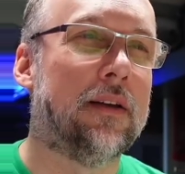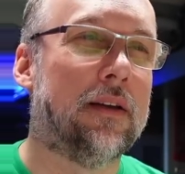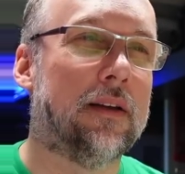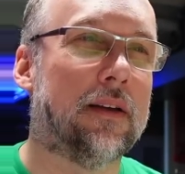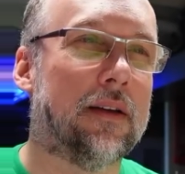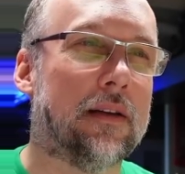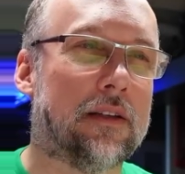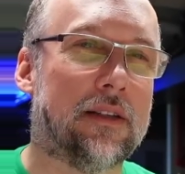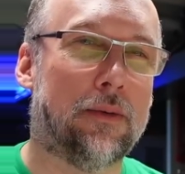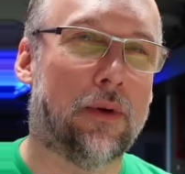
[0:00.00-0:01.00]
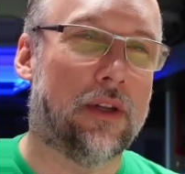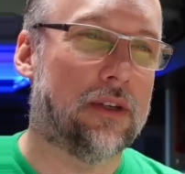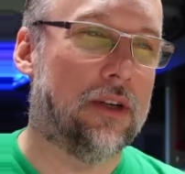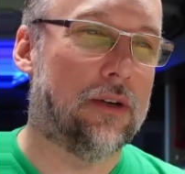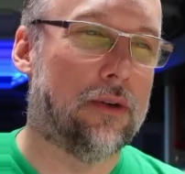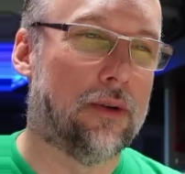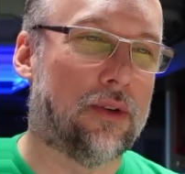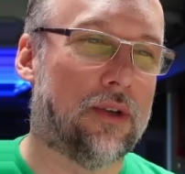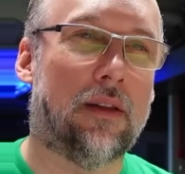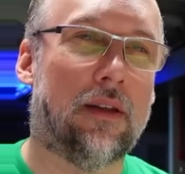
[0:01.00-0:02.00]
And let's see where this
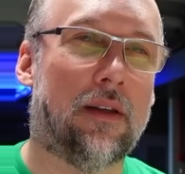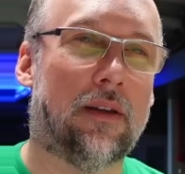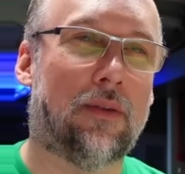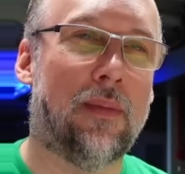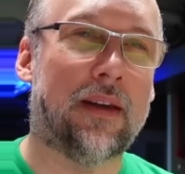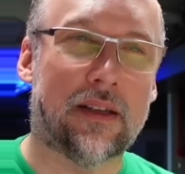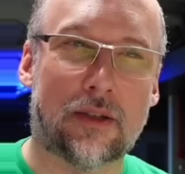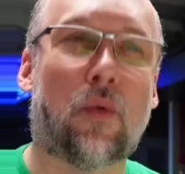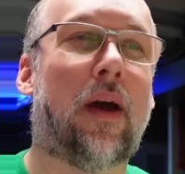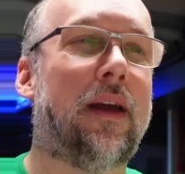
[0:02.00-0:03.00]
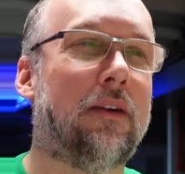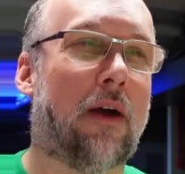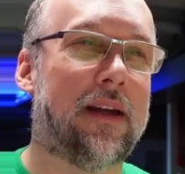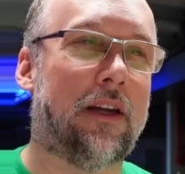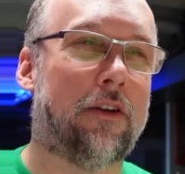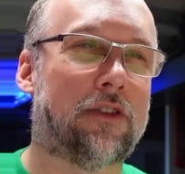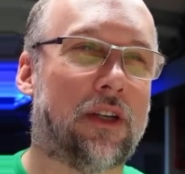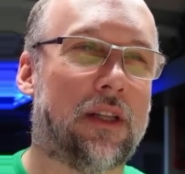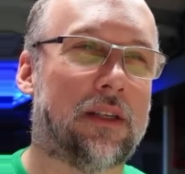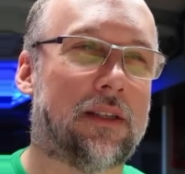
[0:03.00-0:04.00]
goes. This makes its way right here to
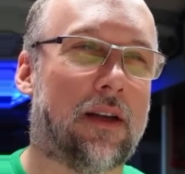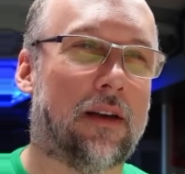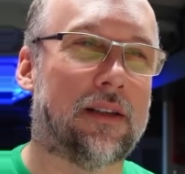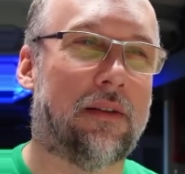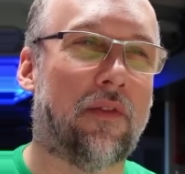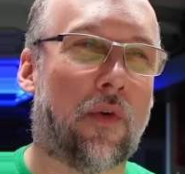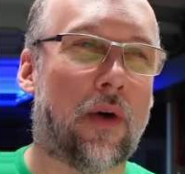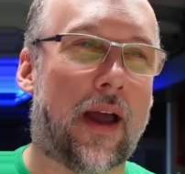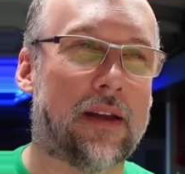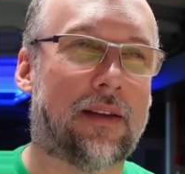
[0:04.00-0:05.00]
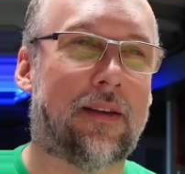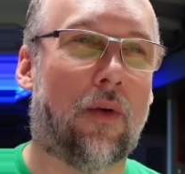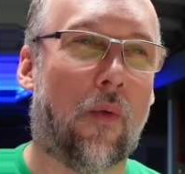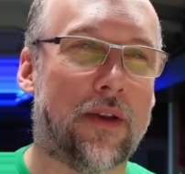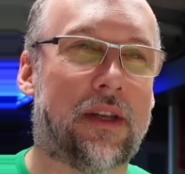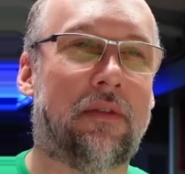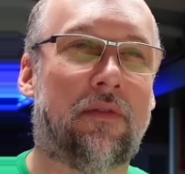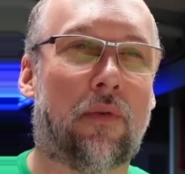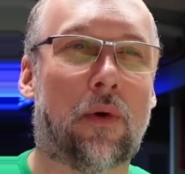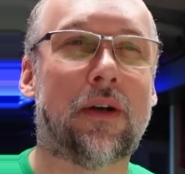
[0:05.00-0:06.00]
this
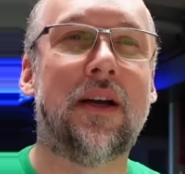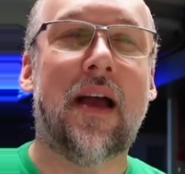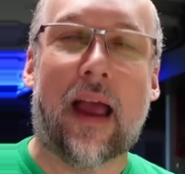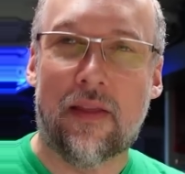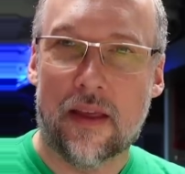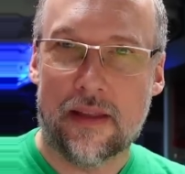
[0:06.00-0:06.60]
74S174, and then the